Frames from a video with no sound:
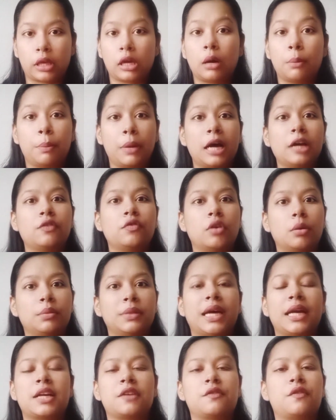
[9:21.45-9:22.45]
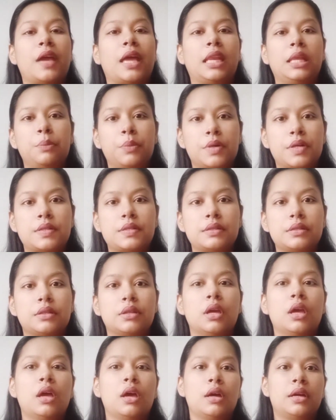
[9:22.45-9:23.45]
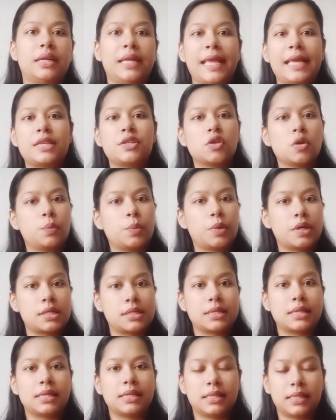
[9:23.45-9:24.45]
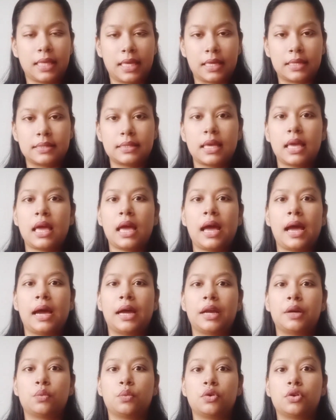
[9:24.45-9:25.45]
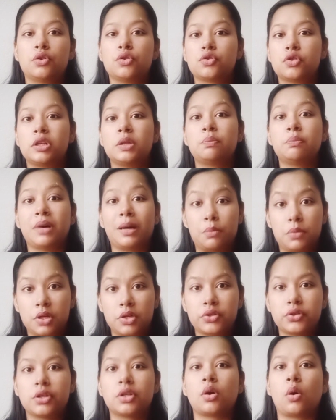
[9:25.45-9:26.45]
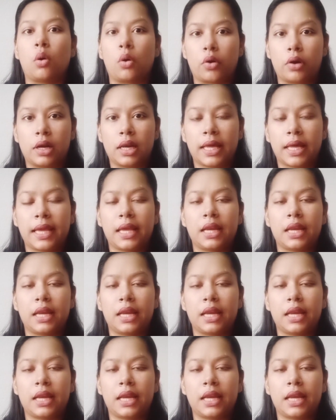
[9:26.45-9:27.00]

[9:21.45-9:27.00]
Apart from that, if any person takes your personal things and would usually publish it online,